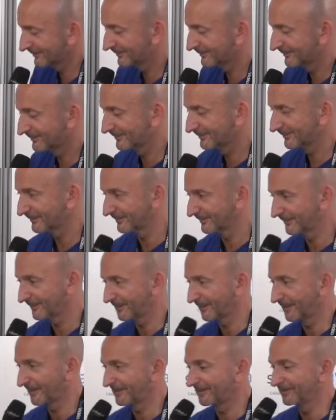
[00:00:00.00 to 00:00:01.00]

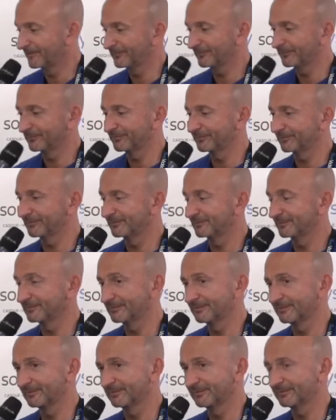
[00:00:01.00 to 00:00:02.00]

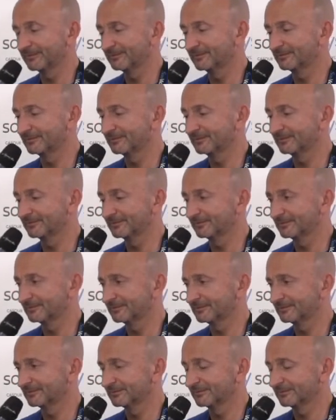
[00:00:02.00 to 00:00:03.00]

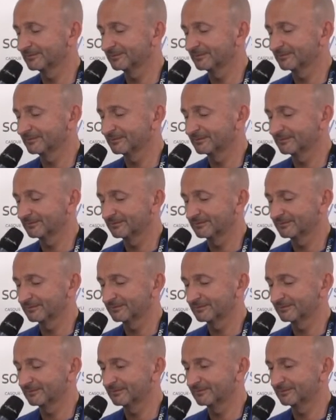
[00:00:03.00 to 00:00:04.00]

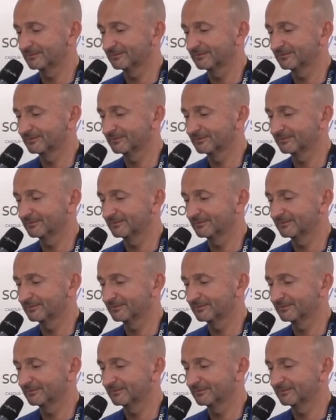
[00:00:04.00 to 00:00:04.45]
The person shown says nothing.